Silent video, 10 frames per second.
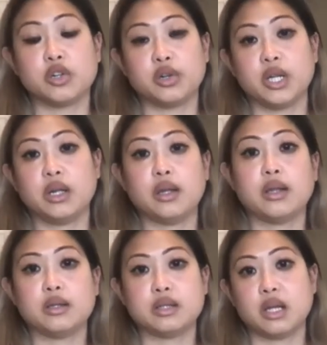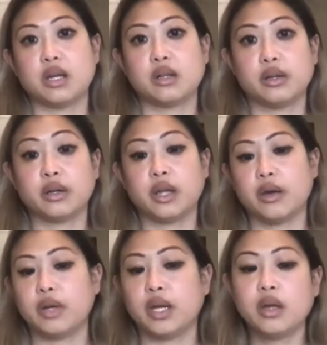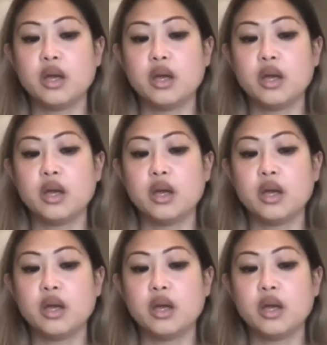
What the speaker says: attorney in Santa Clara County.